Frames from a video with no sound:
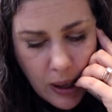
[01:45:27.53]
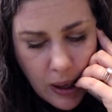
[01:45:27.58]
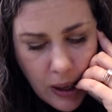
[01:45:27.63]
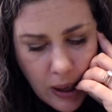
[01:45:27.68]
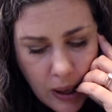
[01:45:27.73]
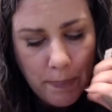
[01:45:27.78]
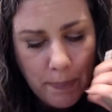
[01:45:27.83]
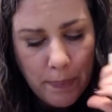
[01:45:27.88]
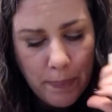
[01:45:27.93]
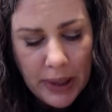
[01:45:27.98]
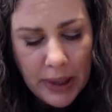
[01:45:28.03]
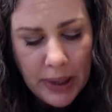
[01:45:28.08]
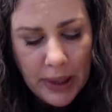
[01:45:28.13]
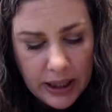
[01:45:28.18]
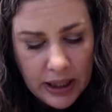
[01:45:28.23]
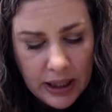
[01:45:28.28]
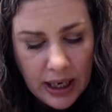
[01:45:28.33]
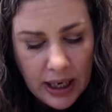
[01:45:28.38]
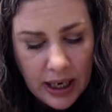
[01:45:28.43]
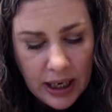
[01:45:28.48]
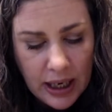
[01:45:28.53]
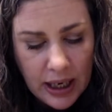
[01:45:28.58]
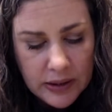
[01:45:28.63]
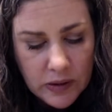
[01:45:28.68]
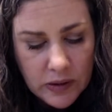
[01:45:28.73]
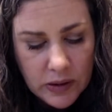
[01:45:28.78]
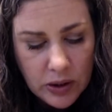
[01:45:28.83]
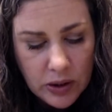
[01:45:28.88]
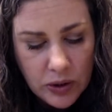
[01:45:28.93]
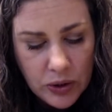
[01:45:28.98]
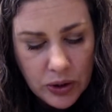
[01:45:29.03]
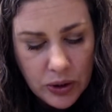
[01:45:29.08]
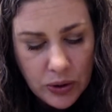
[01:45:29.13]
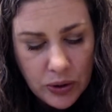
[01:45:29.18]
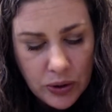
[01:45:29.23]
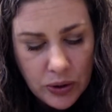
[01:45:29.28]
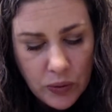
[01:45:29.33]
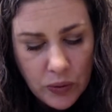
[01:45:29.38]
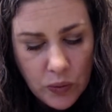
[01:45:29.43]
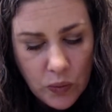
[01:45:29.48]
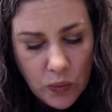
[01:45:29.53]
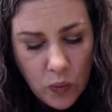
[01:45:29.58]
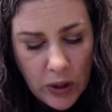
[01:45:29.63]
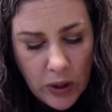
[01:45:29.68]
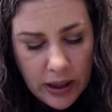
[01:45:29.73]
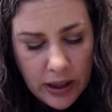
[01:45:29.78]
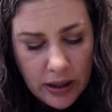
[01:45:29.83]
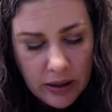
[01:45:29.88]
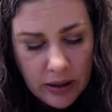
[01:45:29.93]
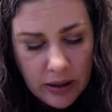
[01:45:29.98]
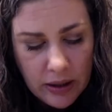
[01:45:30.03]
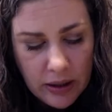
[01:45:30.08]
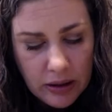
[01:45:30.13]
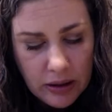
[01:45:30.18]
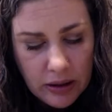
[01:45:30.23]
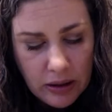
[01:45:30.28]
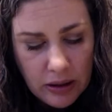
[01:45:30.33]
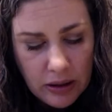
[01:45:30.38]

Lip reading: But it has to do with